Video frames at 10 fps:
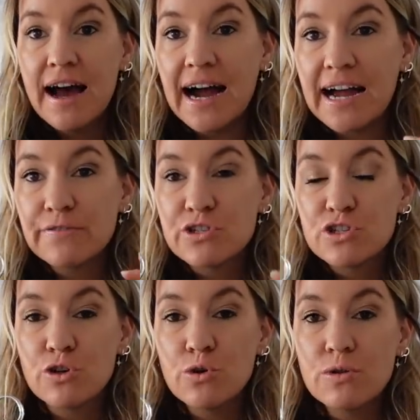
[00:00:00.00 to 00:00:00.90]
I have
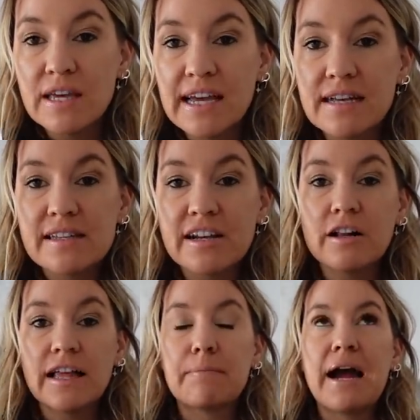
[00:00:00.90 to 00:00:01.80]
two things that are
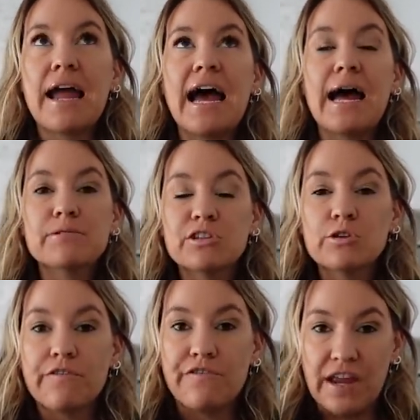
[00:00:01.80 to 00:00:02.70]
like my
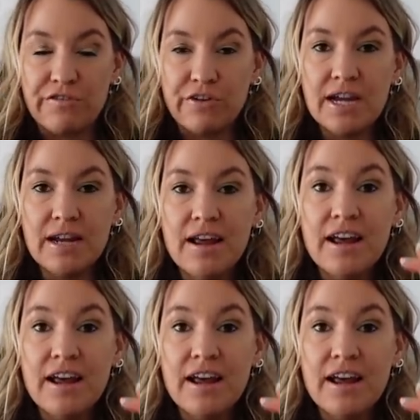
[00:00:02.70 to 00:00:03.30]
absolute favorite